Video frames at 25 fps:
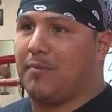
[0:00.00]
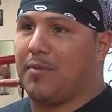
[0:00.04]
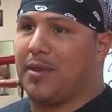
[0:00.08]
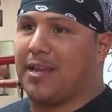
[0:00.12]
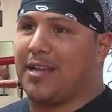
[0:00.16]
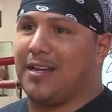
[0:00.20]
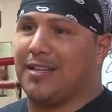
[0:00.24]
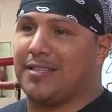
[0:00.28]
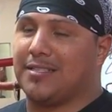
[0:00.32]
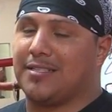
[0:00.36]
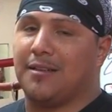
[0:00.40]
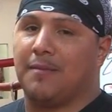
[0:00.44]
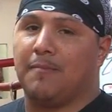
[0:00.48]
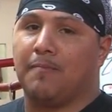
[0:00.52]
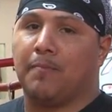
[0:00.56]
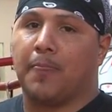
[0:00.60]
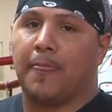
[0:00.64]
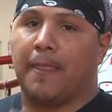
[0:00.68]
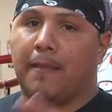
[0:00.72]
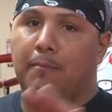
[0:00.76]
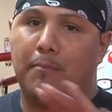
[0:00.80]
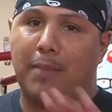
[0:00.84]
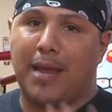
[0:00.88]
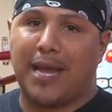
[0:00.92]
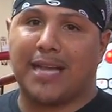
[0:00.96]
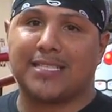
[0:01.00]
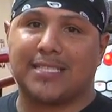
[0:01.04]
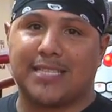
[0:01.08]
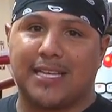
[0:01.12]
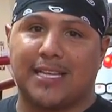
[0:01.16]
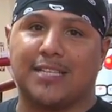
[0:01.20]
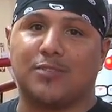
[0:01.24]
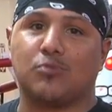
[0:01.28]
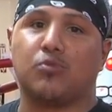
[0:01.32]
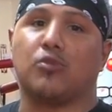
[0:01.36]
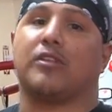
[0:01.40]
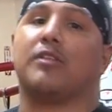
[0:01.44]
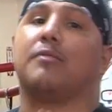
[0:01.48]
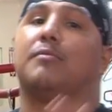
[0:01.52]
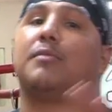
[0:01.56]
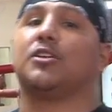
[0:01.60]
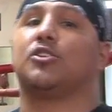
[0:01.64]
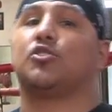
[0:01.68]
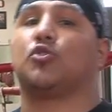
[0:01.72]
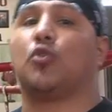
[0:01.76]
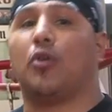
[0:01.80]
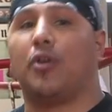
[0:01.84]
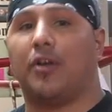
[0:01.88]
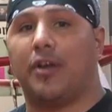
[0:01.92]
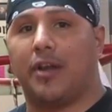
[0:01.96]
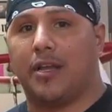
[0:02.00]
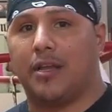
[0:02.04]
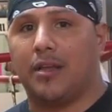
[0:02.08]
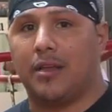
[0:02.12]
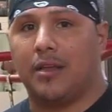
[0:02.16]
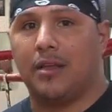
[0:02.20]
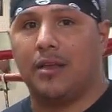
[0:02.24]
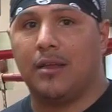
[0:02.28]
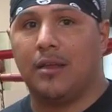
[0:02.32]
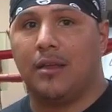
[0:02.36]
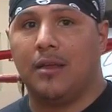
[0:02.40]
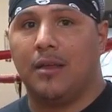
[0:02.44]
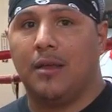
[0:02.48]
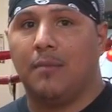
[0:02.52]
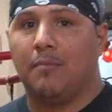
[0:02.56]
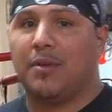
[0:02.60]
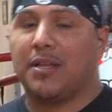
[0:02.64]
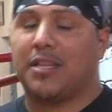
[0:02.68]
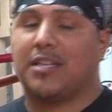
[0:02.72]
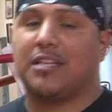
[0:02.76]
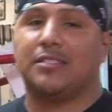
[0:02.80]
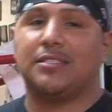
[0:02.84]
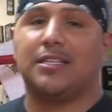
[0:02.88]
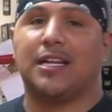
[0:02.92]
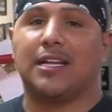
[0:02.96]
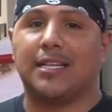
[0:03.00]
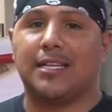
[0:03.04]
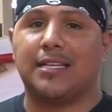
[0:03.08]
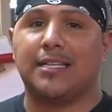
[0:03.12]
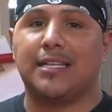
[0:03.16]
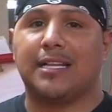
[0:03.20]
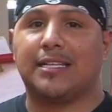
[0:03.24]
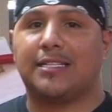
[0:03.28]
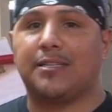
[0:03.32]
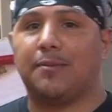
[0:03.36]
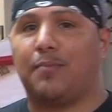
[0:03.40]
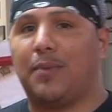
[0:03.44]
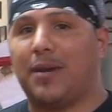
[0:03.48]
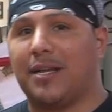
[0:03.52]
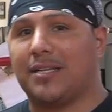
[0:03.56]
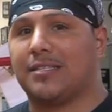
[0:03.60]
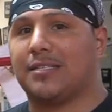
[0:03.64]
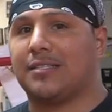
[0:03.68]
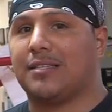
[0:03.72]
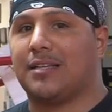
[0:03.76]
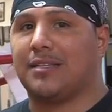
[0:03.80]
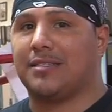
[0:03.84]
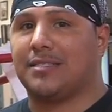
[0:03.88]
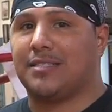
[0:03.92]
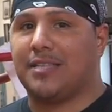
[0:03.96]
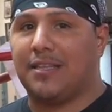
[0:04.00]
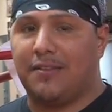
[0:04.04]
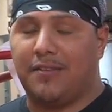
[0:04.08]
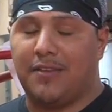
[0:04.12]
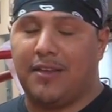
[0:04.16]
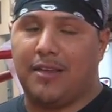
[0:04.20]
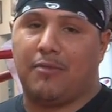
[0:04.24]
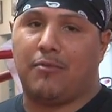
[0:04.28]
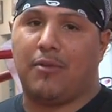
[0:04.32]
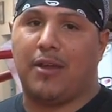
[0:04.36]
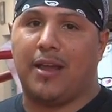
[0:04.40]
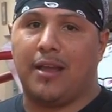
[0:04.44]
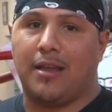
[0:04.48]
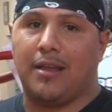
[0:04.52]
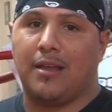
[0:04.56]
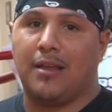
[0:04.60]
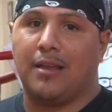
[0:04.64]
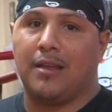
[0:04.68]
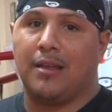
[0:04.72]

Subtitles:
Because Mexicans were the majority, but there's nothing that depicts us on TV, right?